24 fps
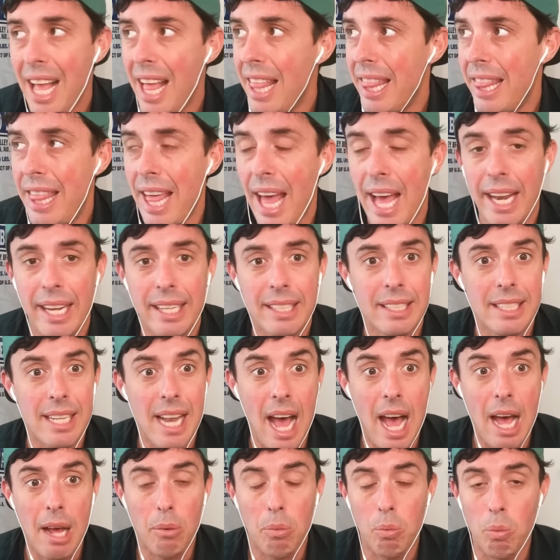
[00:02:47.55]
That is
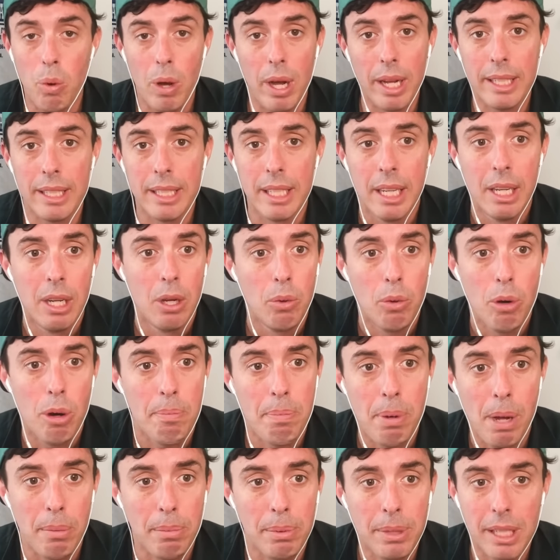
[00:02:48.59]
not what
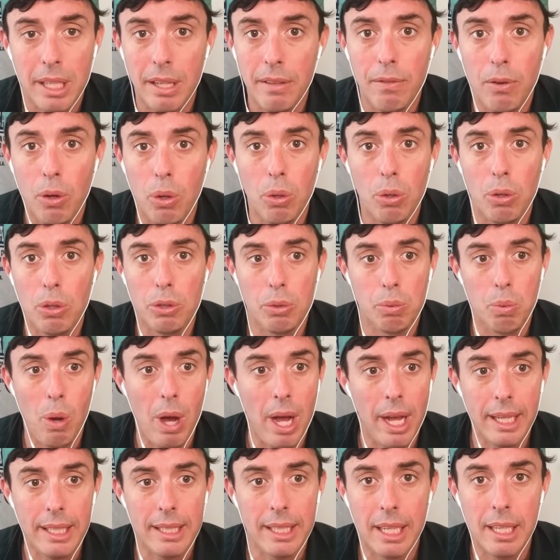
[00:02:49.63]
Republican voters
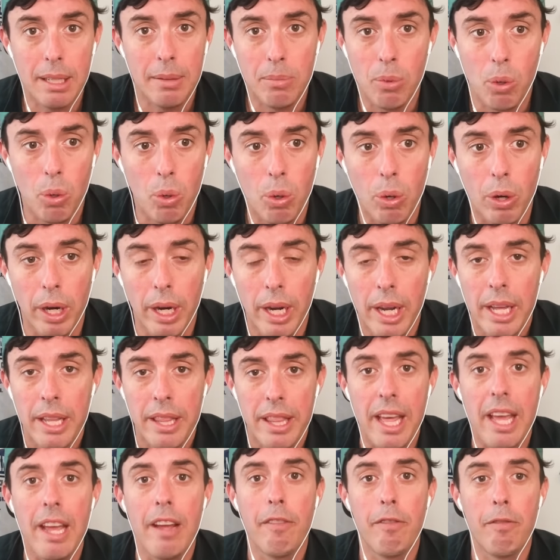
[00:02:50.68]
want anymore.
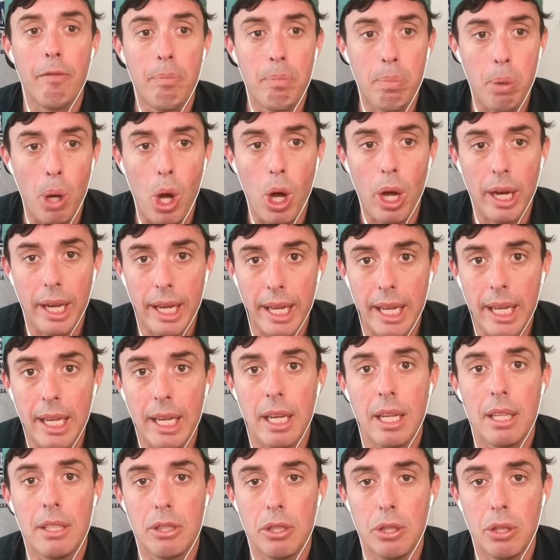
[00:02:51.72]
They have bought
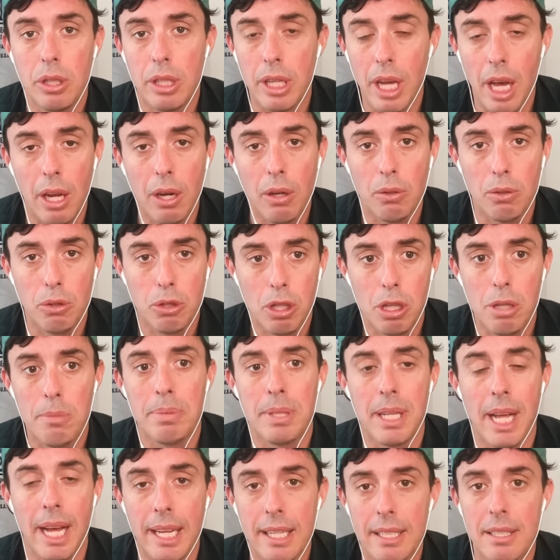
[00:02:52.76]
in to Donald
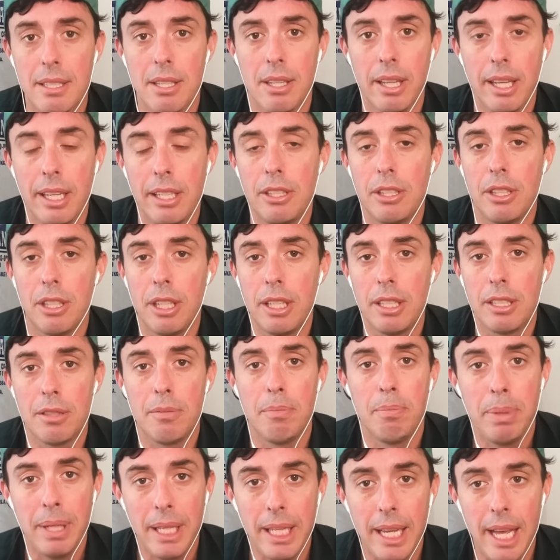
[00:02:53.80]
Trump's
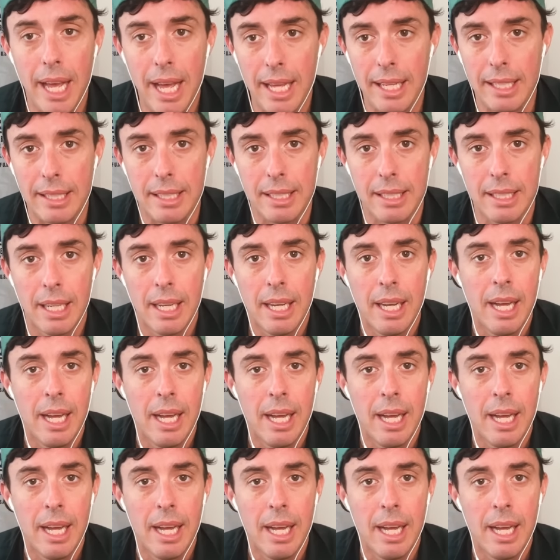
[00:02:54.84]
isolationist BS.